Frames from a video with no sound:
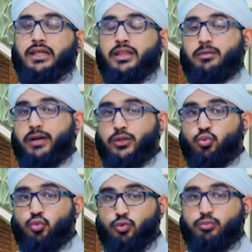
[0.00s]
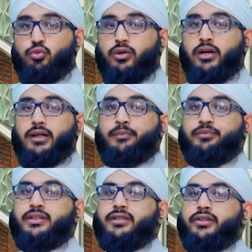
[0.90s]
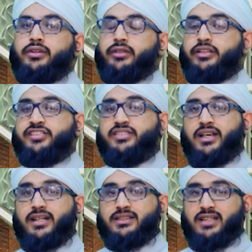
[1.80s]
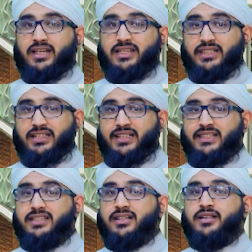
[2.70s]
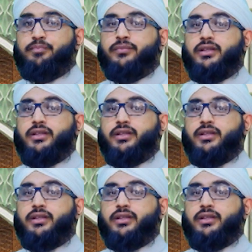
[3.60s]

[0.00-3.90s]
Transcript: Ithbatul Nubuwwa, Risala Tahliliya,